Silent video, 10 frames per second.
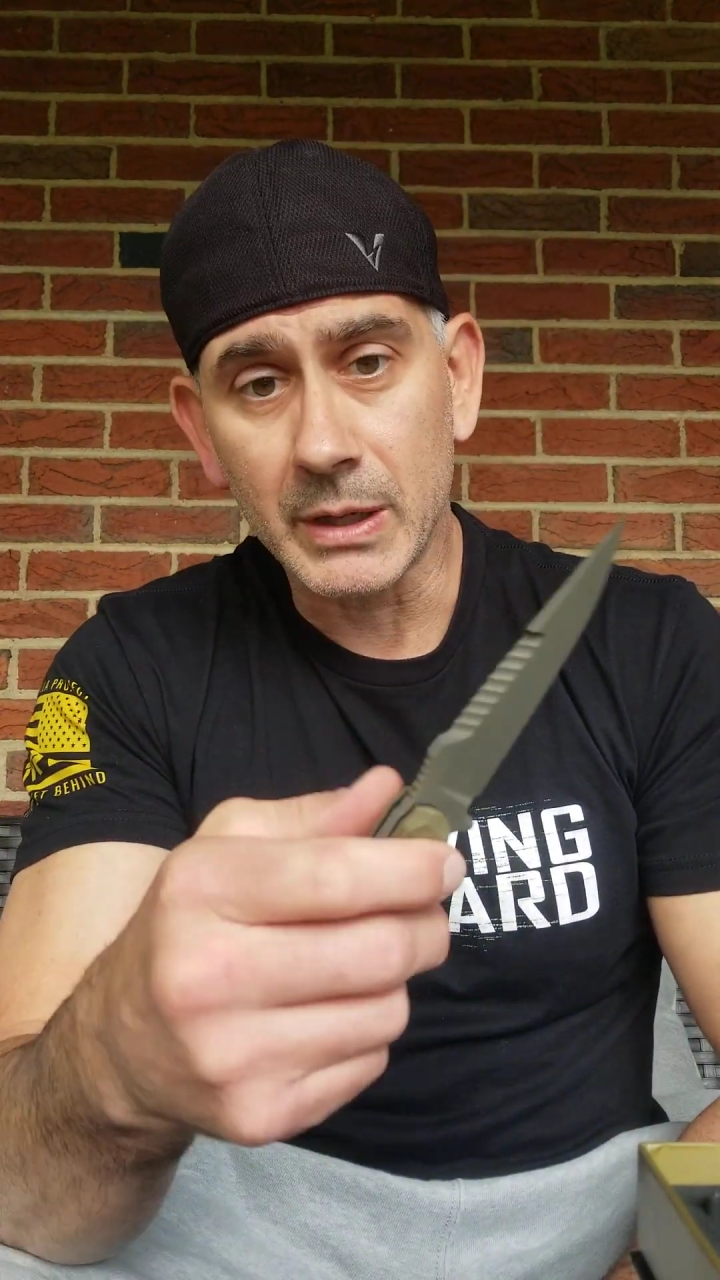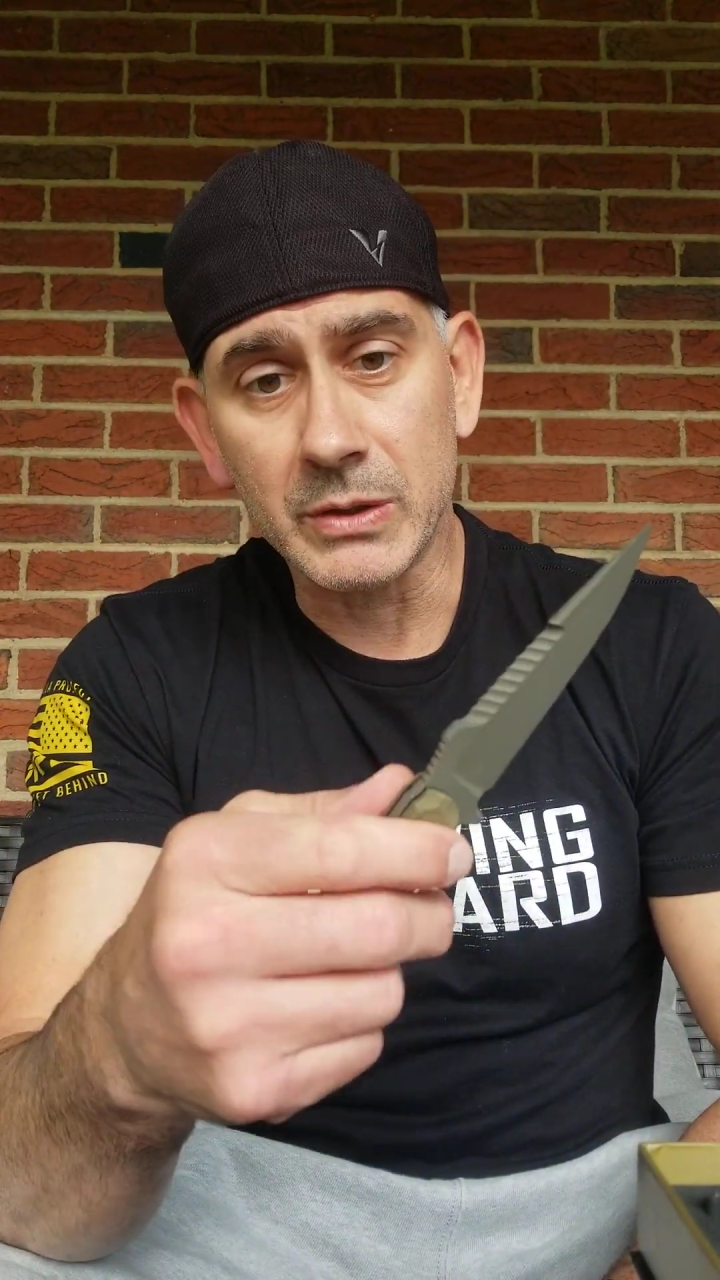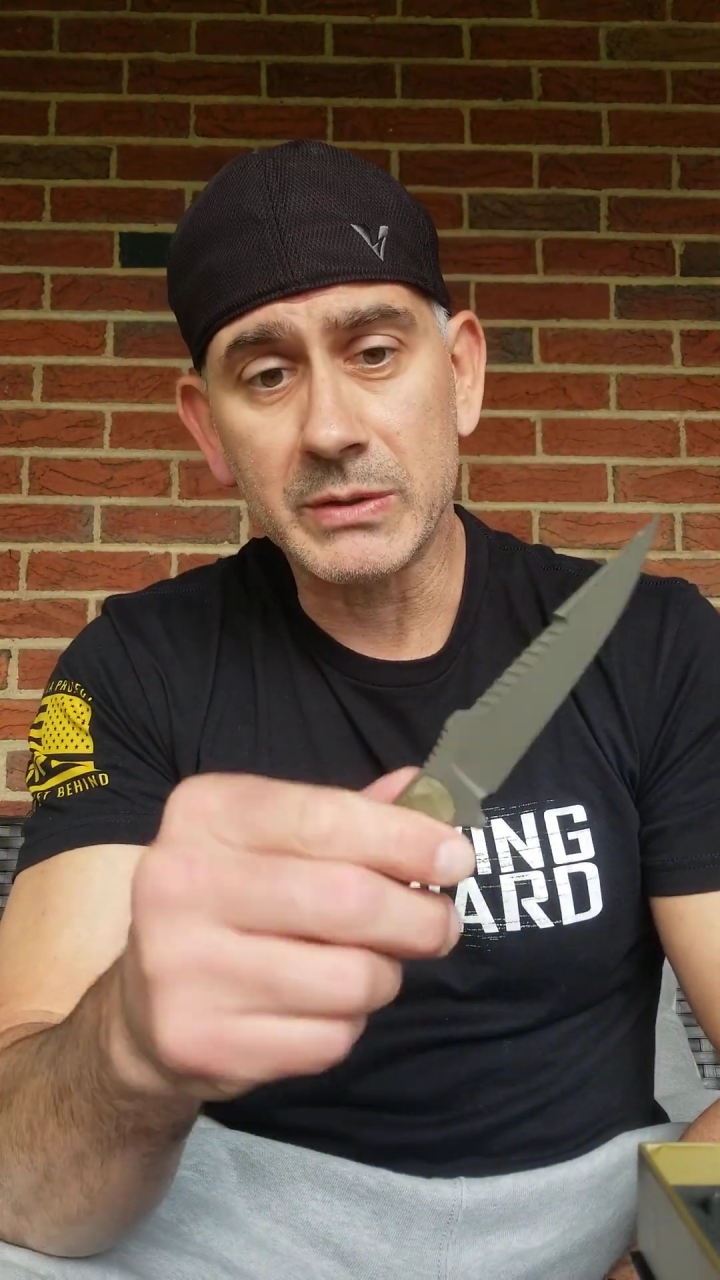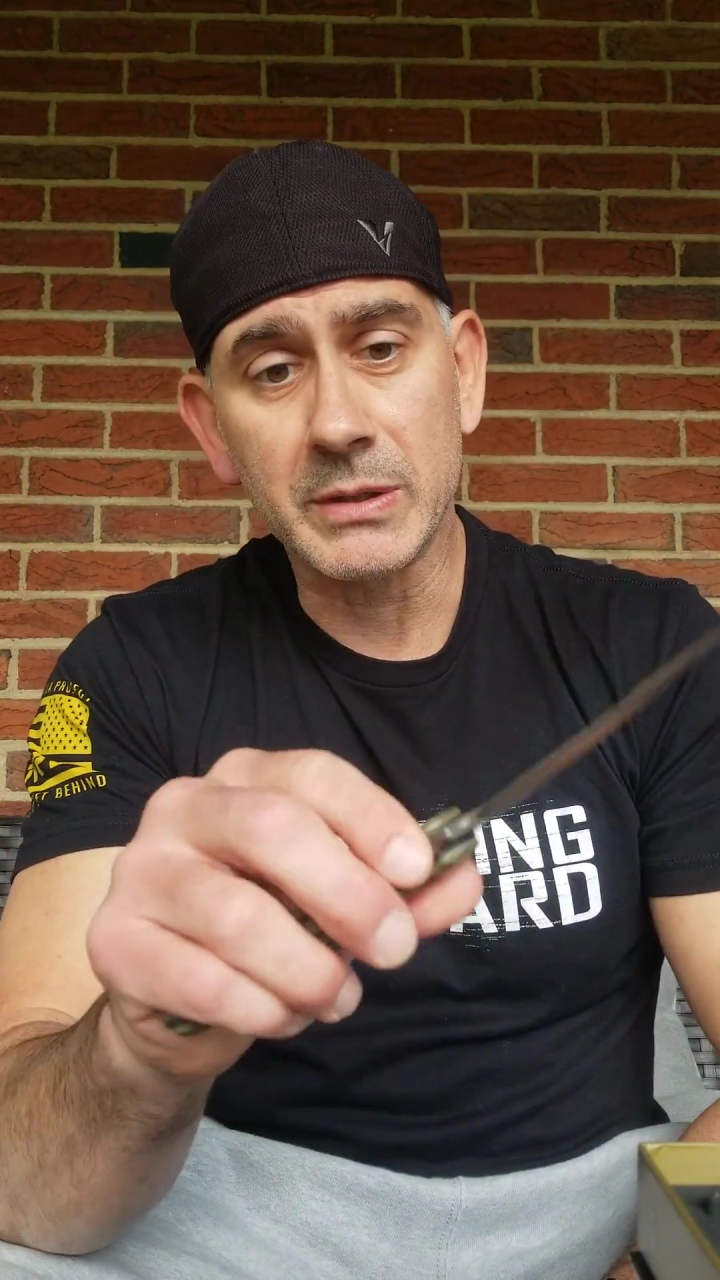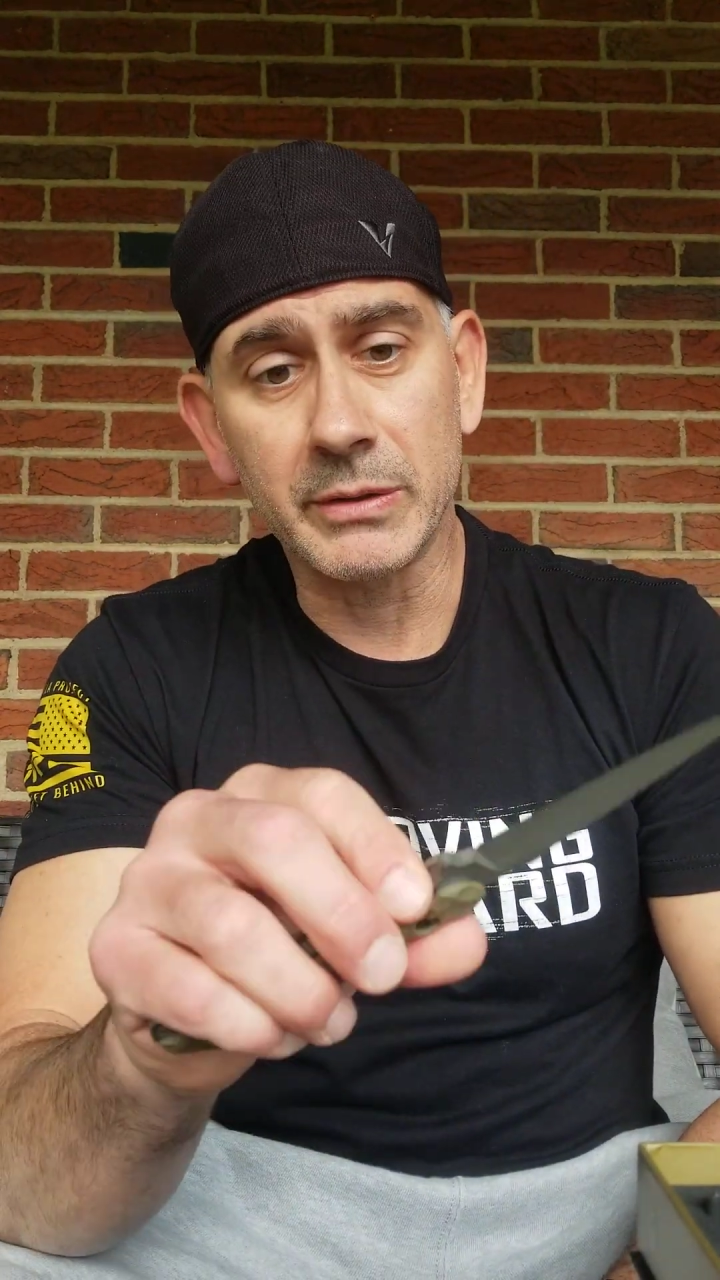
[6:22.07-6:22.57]

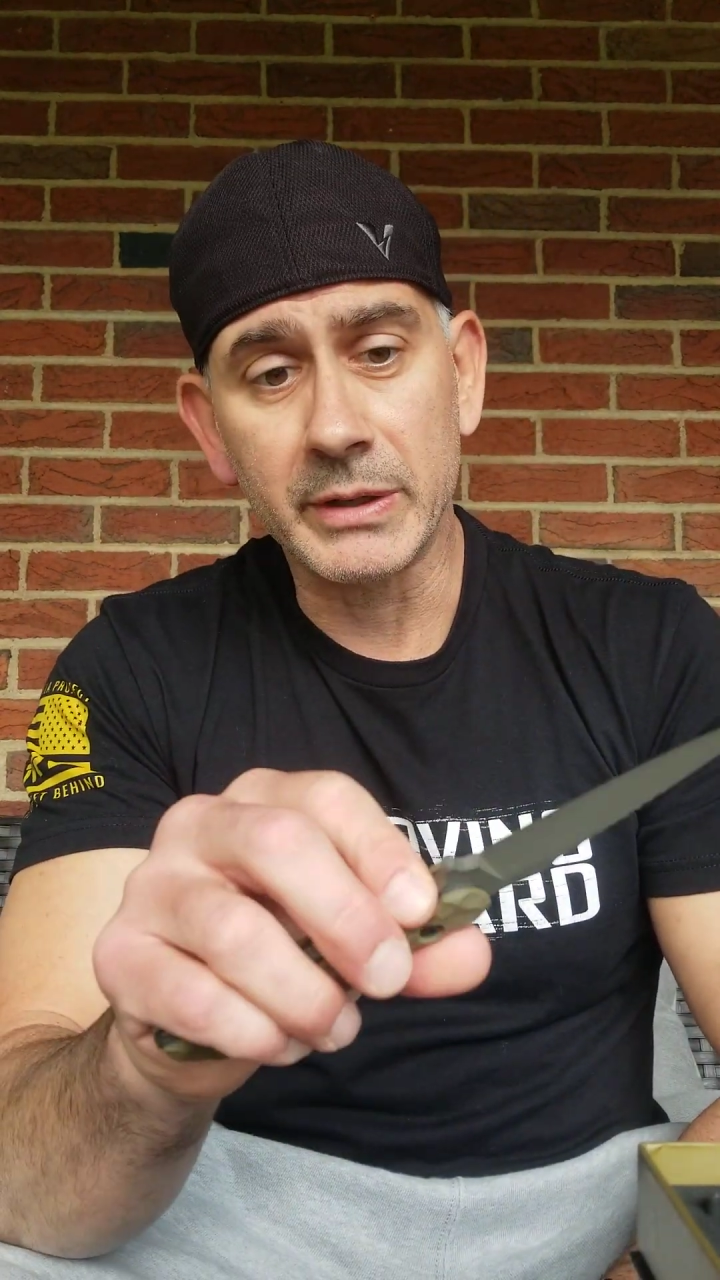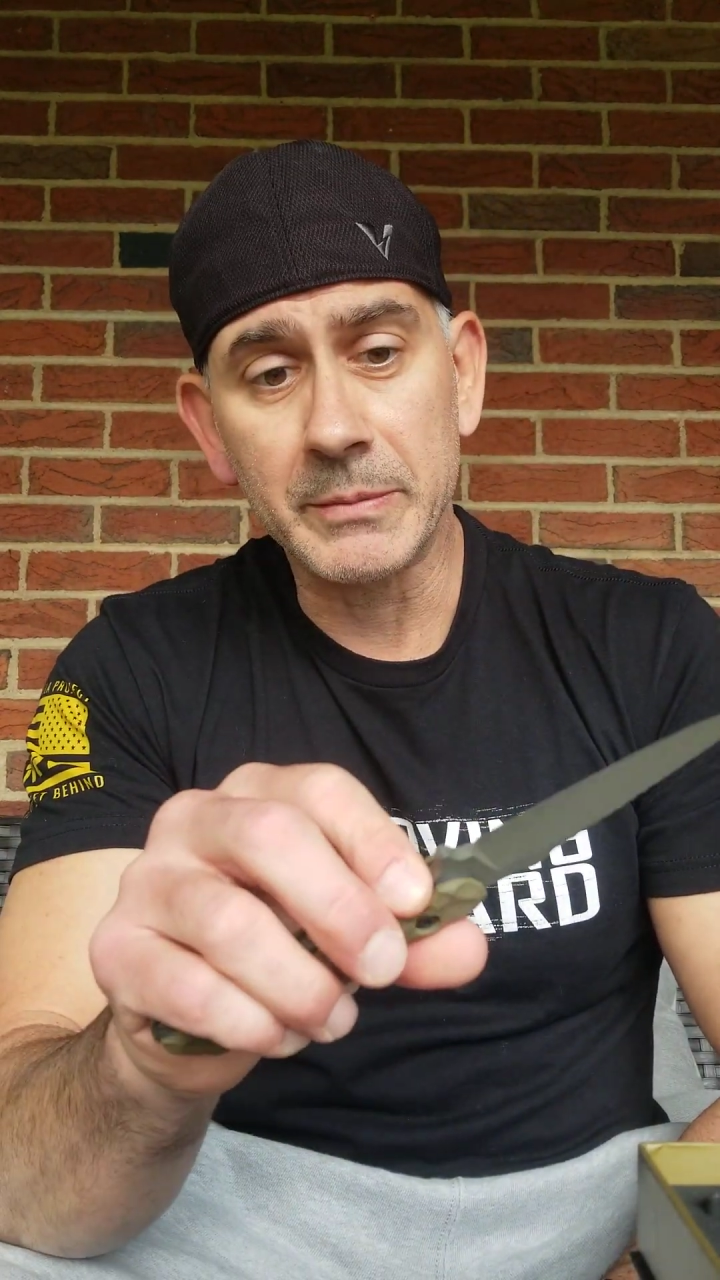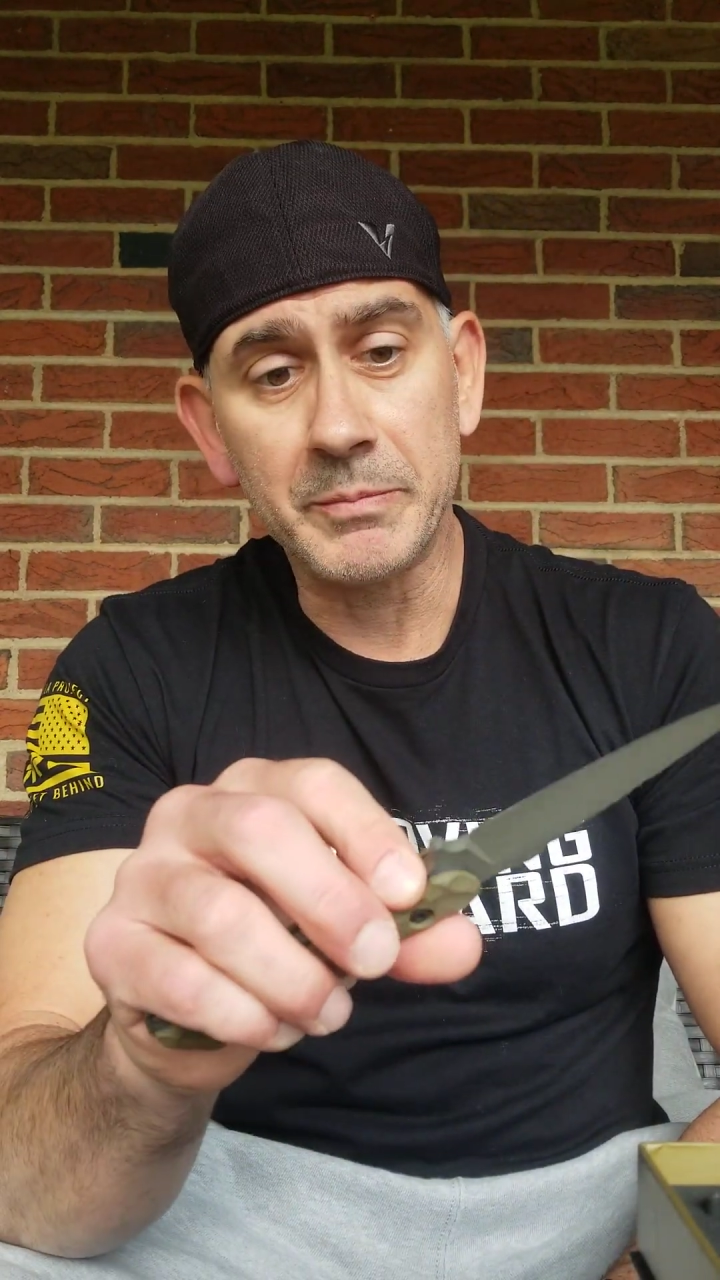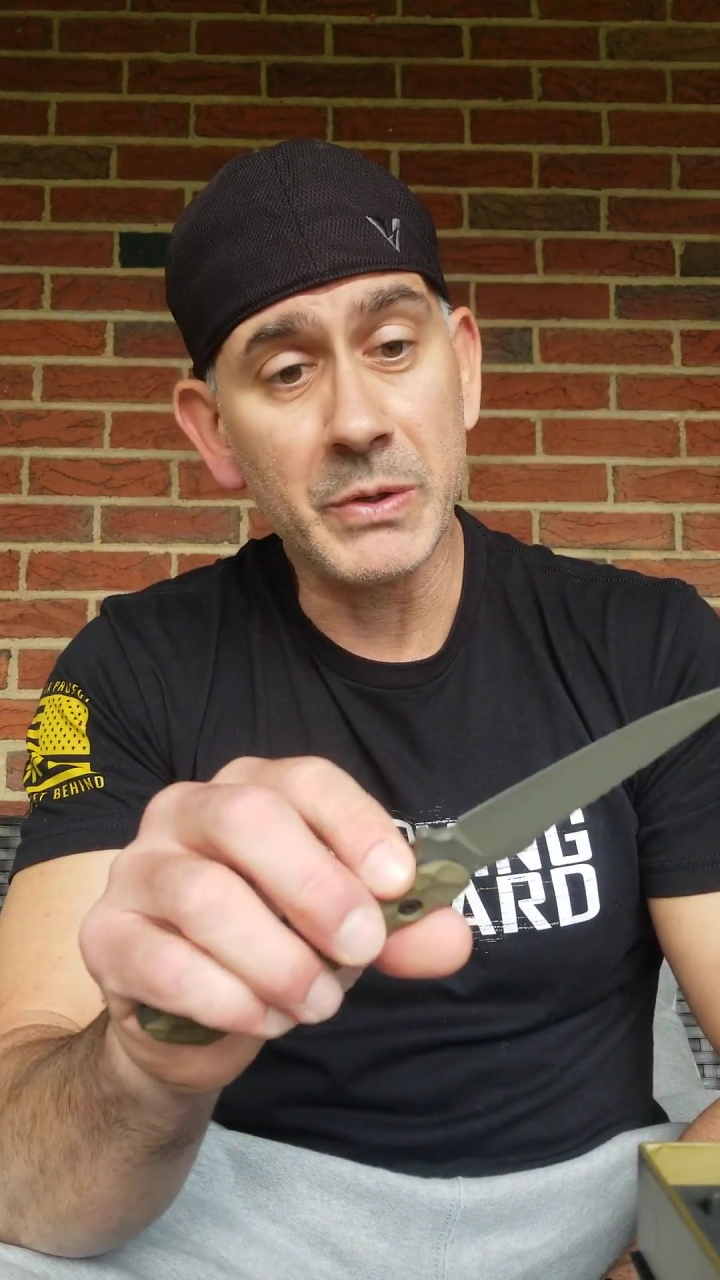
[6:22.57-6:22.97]
utility.